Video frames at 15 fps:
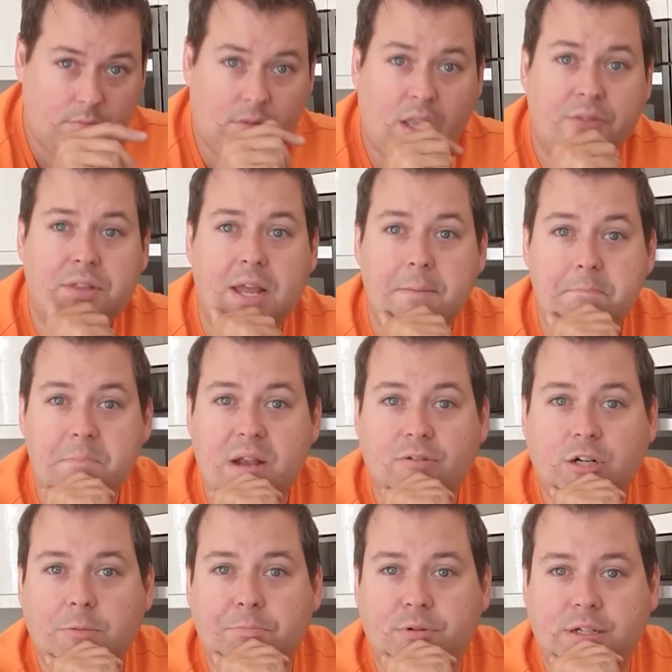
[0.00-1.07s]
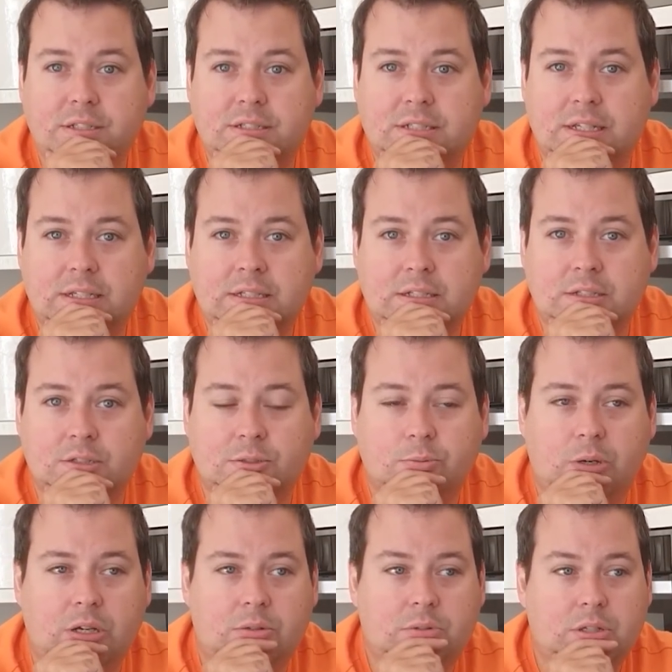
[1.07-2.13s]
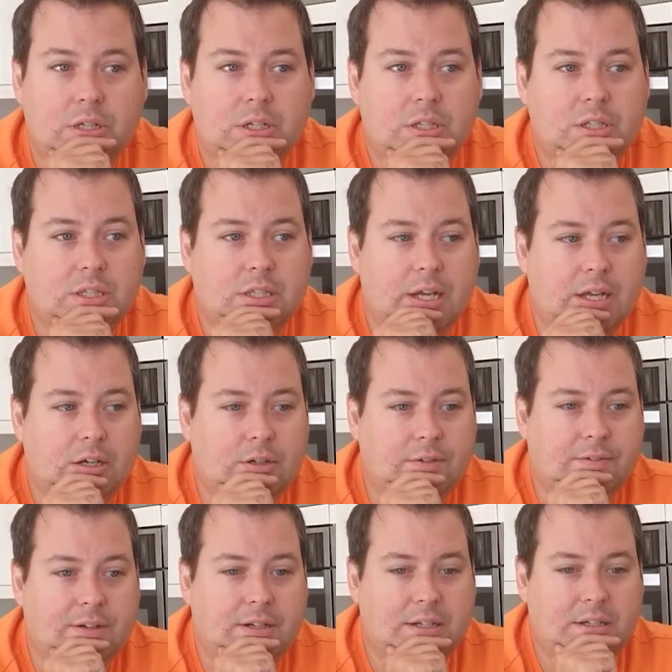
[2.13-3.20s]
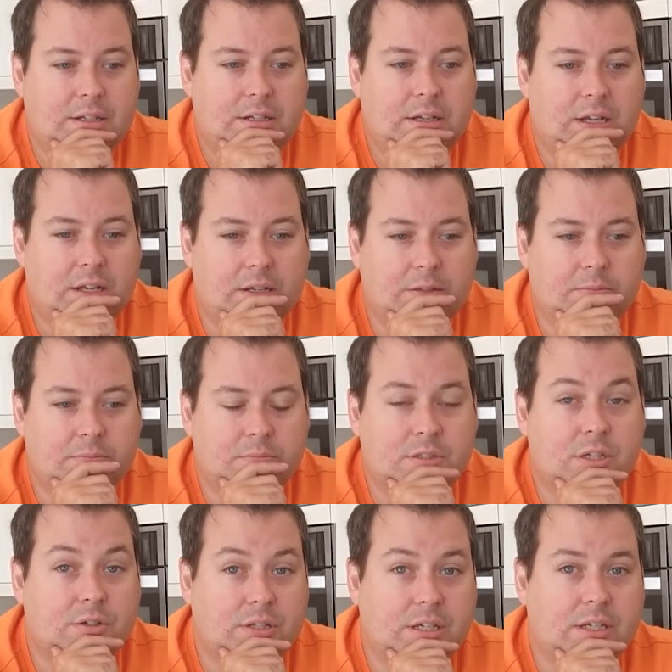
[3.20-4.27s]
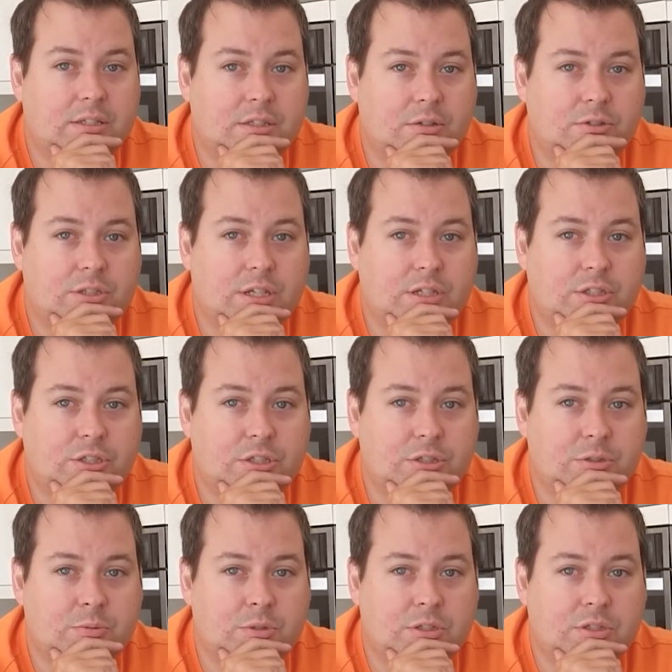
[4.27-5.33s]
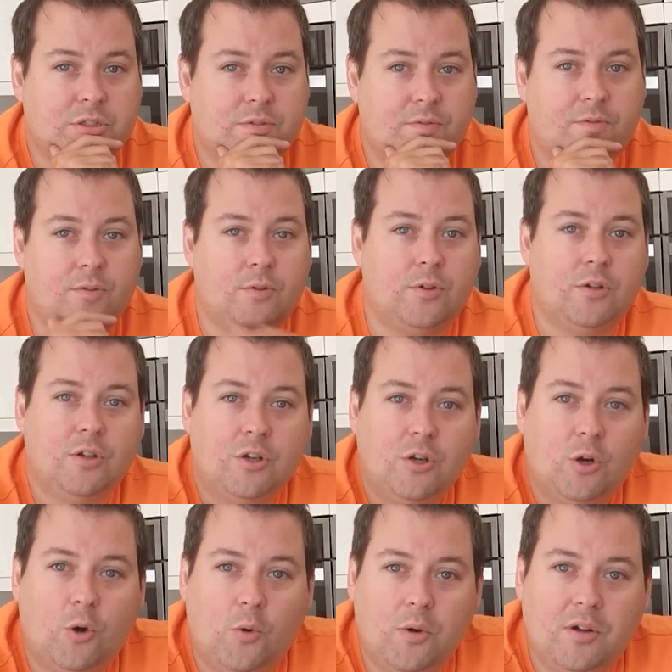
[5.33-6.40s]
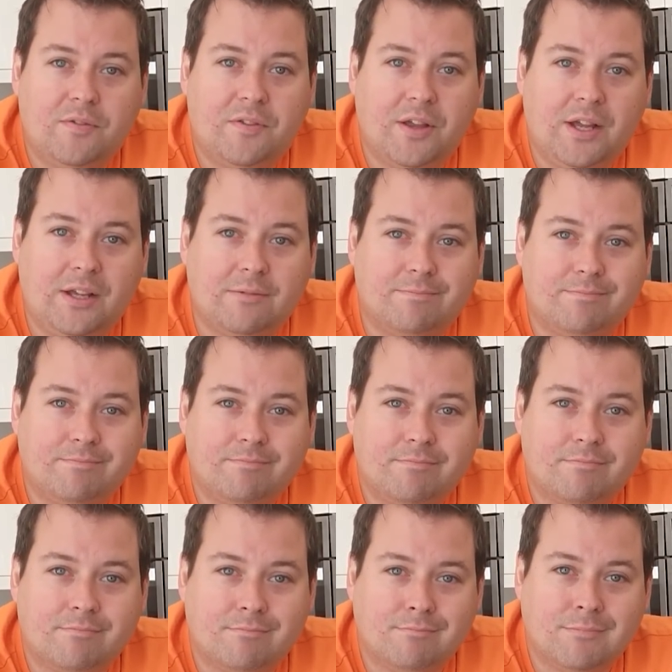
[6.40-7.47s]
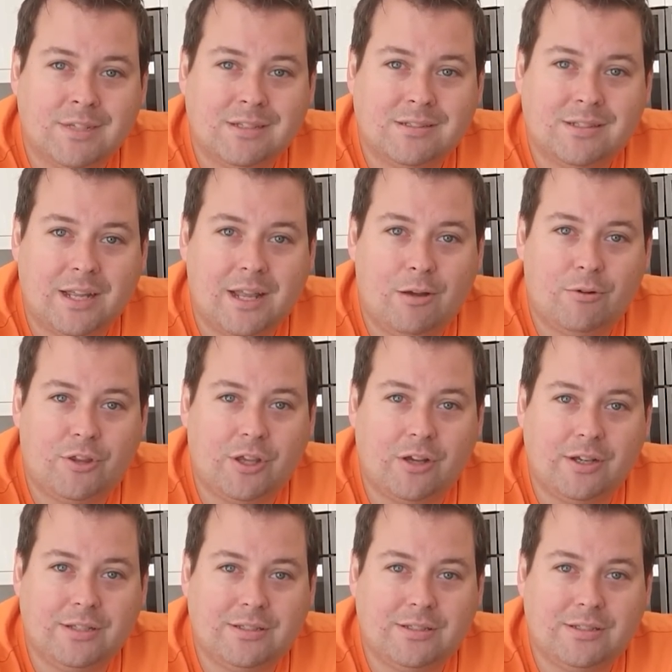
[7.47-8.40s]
their mirror printing as well that they offer. Um, so yeah, so stay tuned with us for all of that. Stay healthy, guys.